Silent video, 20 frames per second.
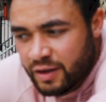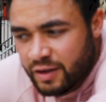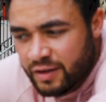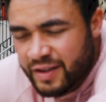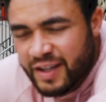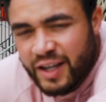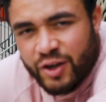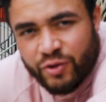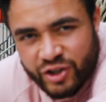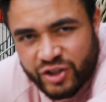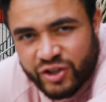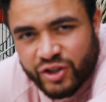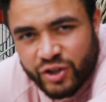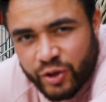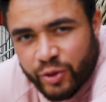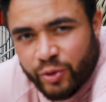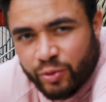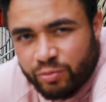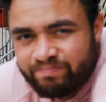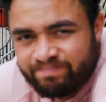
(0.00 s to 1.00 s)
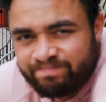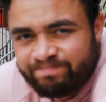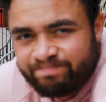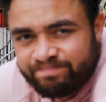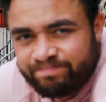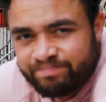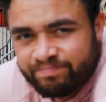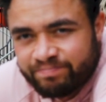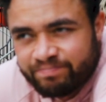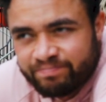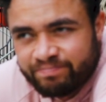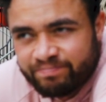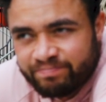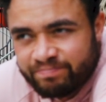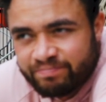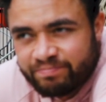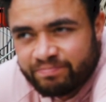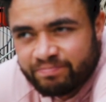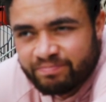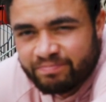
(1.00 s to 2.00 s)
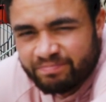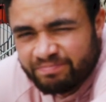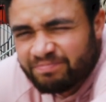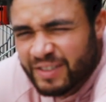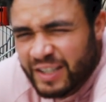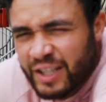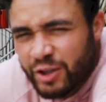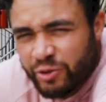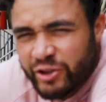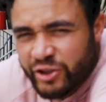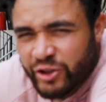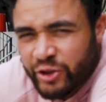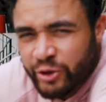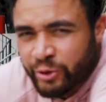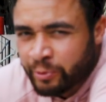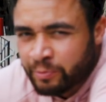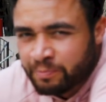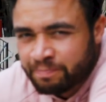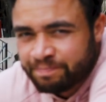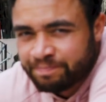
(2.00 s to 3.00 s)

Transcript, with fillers: Series 2. Series 2.